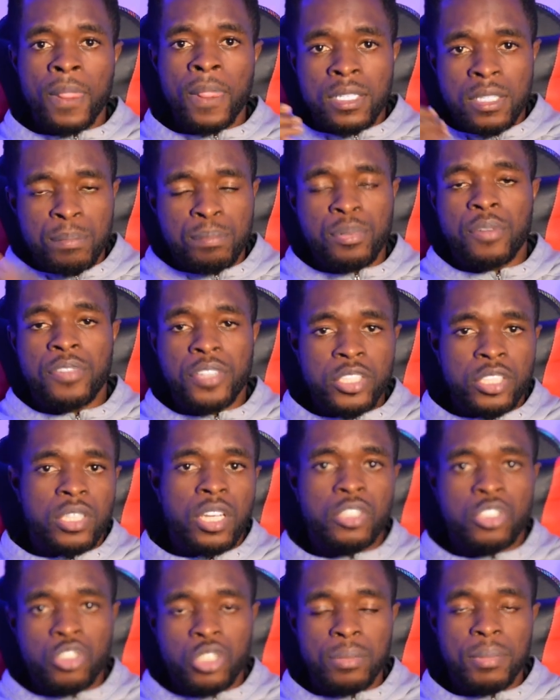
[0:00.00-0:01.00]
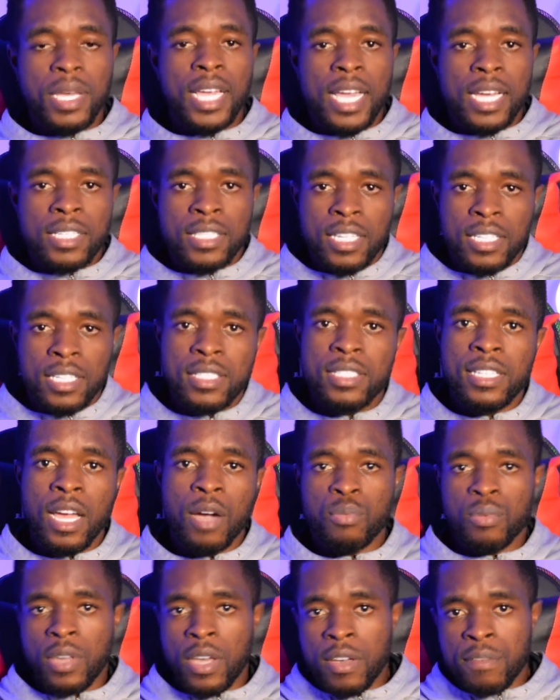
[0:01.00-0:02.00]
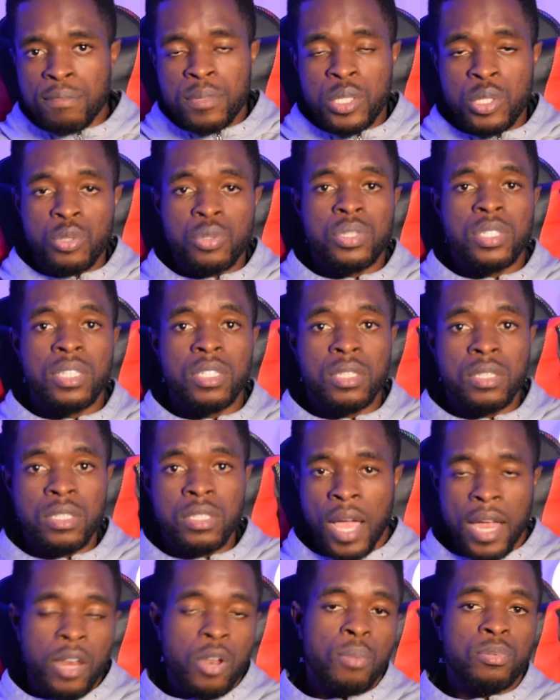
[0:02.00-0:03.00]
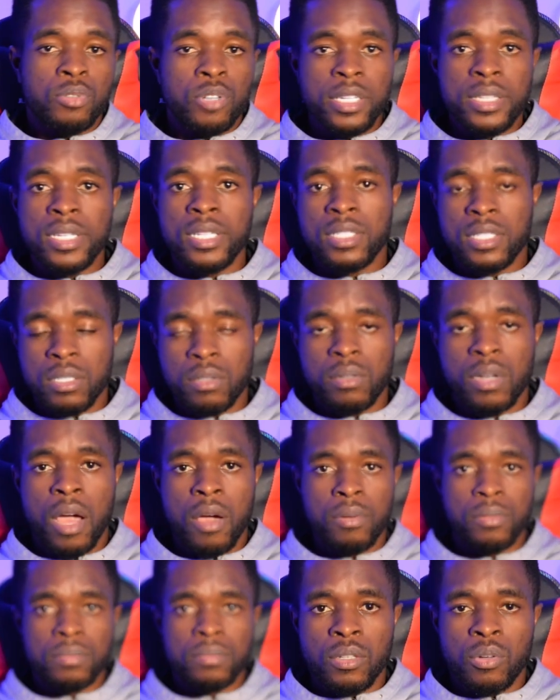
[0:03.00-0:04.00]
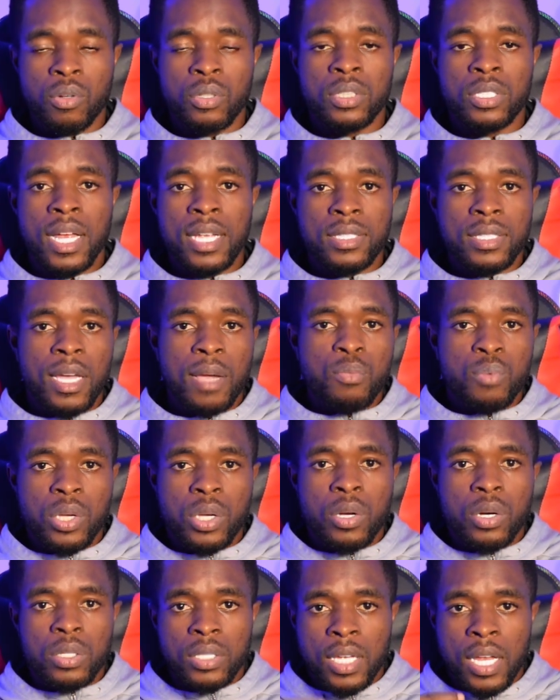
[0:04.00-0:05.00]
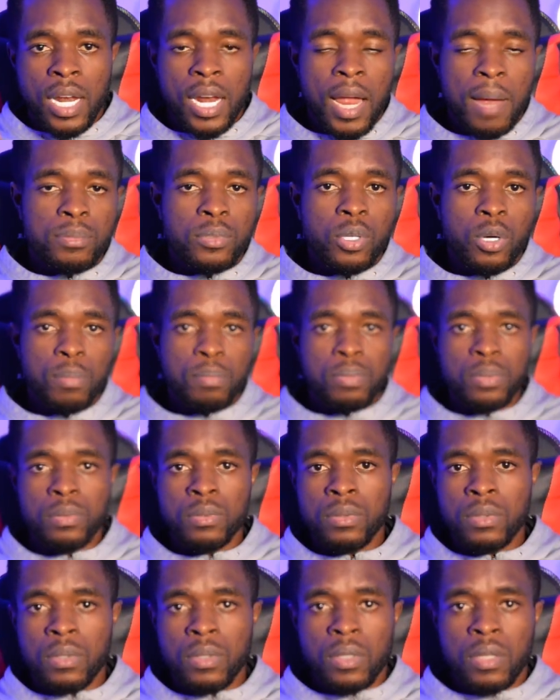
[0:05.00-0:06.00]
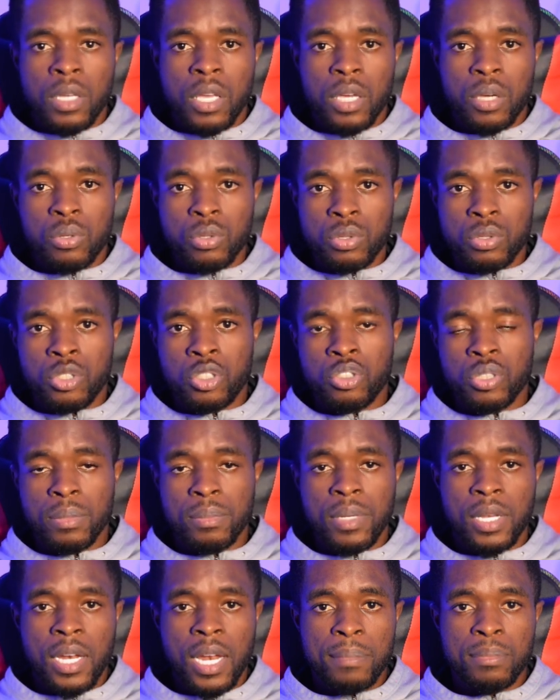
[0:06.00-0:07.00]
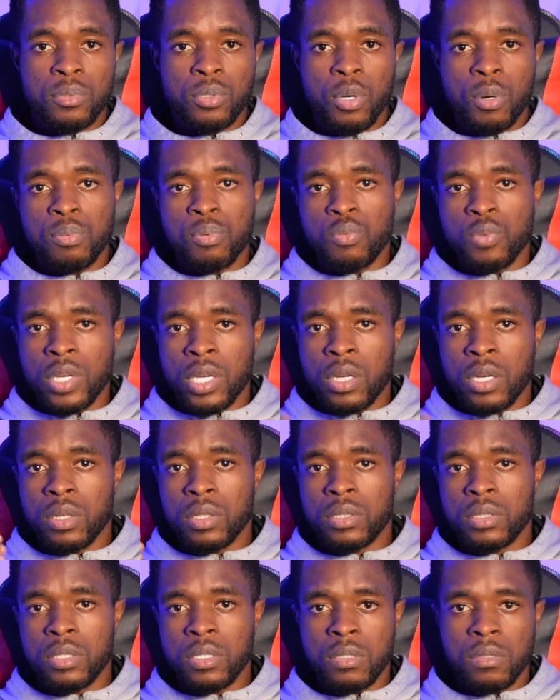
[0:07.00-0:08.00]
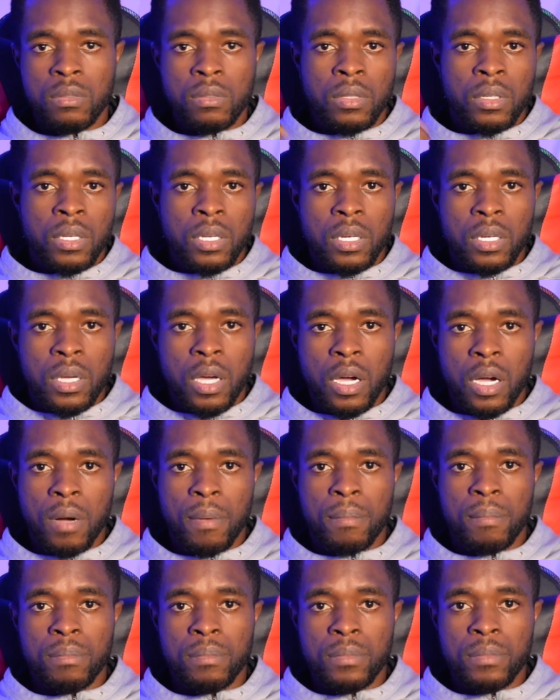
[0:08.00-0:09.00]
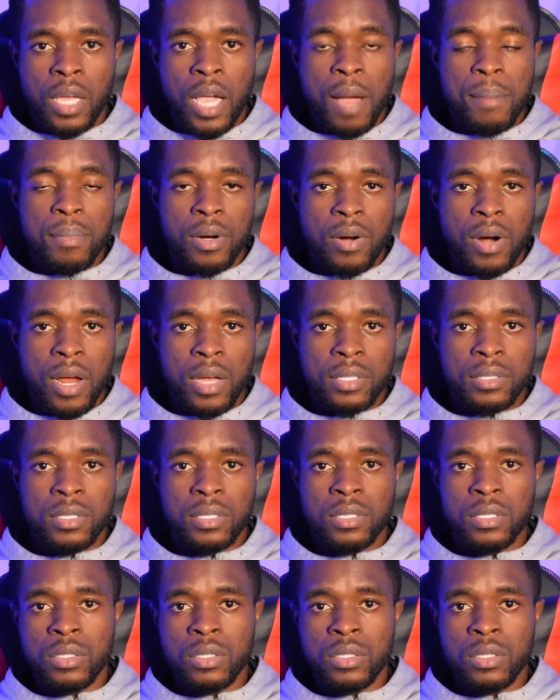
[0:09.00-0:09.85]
the professional streaming gadgets that we have been using and upgrading till now. It was that time we got a laptop, a good streaming laptop, we got cameras,